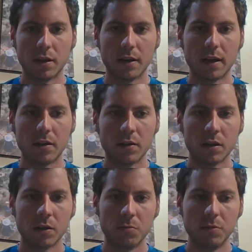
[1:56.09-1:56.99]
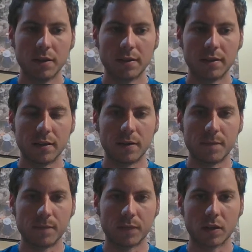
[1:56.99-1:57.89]
Now, with
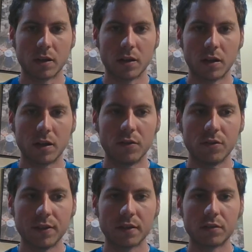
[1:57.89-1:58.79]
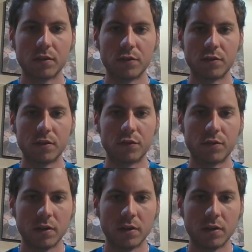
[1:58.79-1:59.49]
other things such as